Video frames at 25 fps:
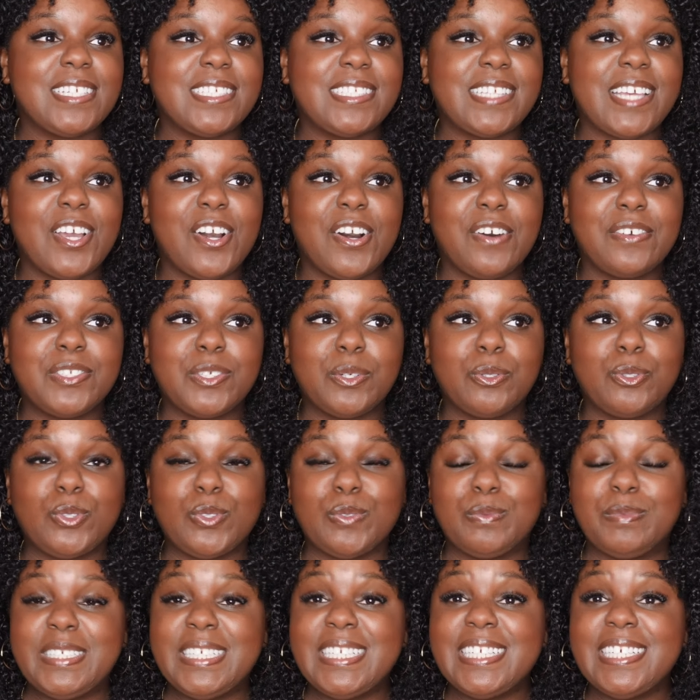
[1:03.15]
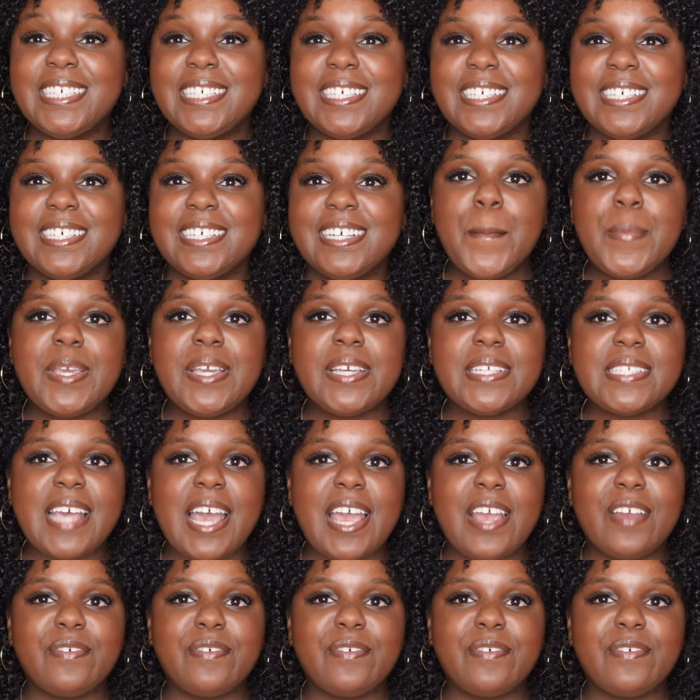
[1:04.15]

stay off social media because I